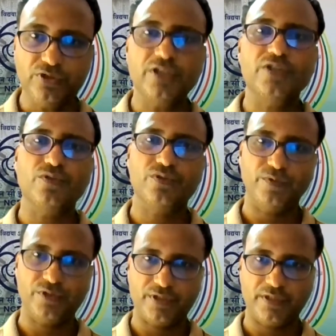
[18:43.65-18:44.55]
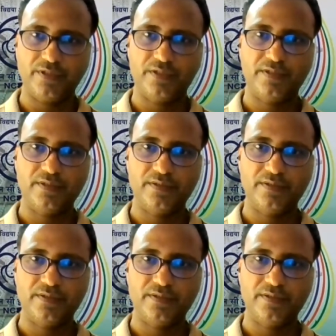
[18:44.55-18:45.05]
the resource persons.